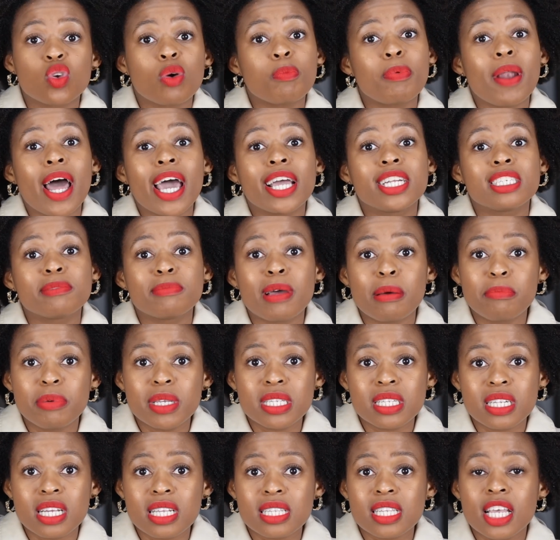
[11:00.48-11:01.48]
to apply to my
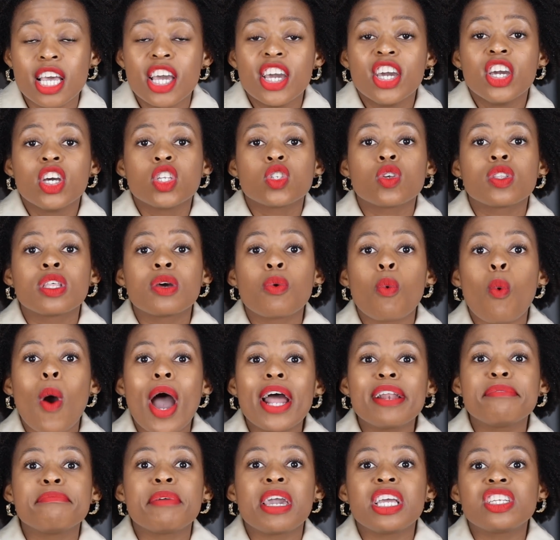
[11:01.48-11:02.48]
business. So the
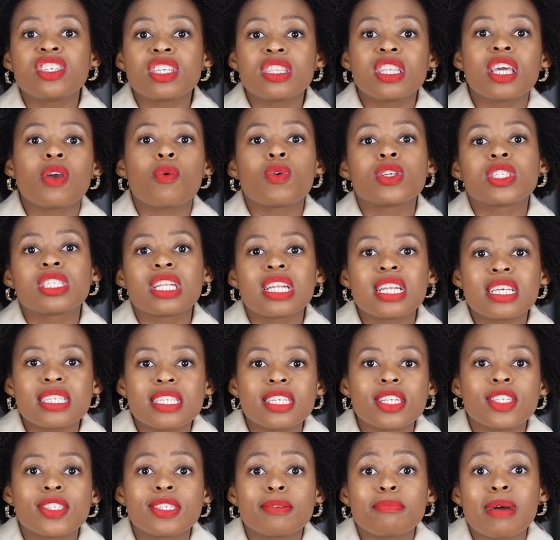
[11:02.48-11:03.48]
one major thing was to
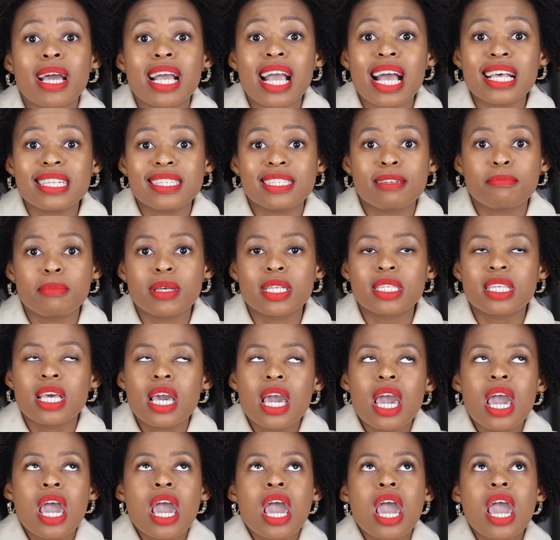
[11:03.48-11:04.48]
listen to my customers.
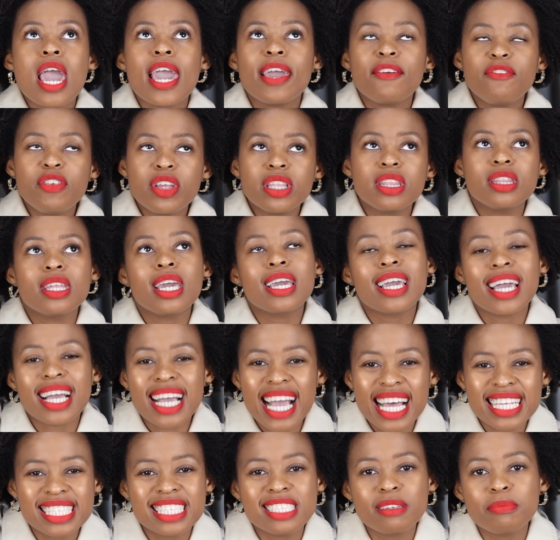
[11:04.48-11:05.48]
Everything a
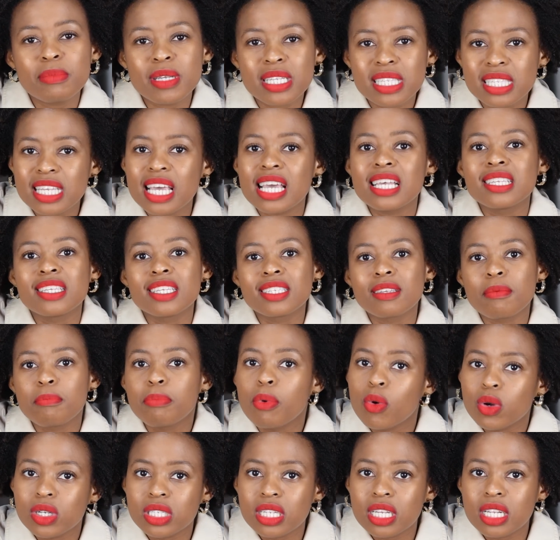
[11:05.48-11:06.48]
customer says is
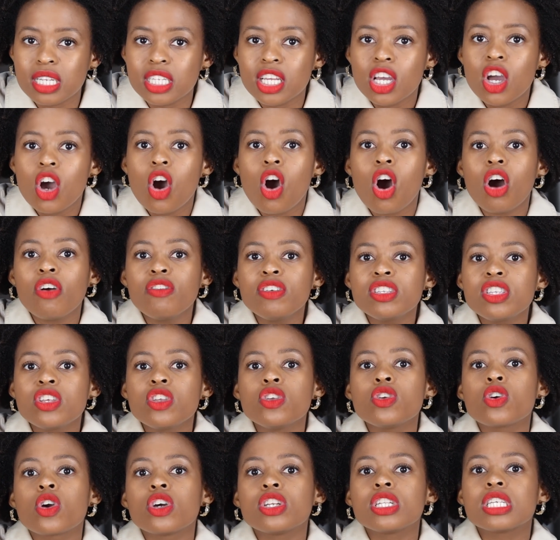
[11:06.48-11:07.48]
important. Obviously,
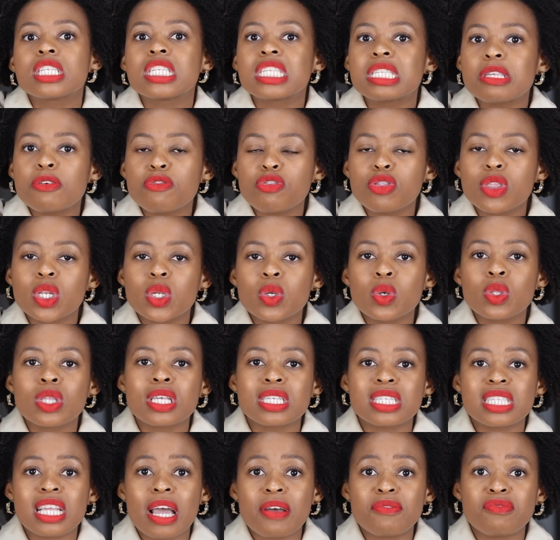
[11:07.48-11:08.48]
you're going to sift through the
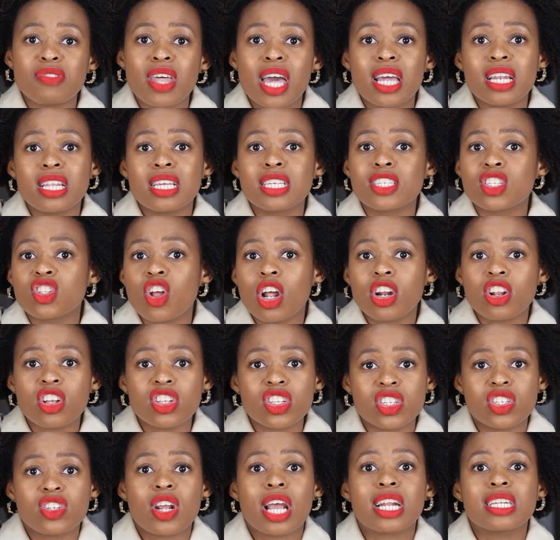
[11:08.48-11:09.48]
stuff that is not
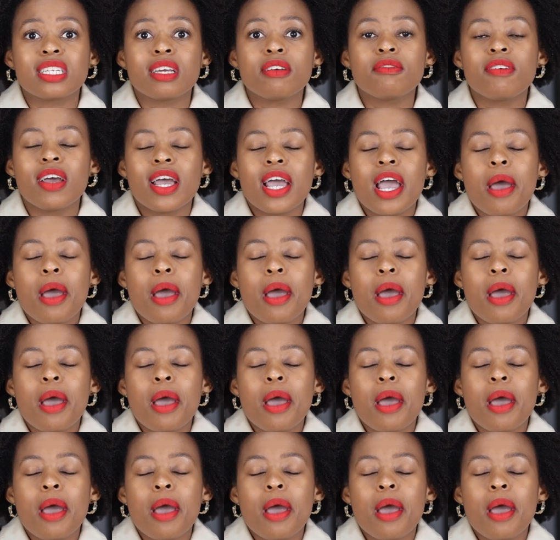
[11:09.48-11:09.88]
constructive,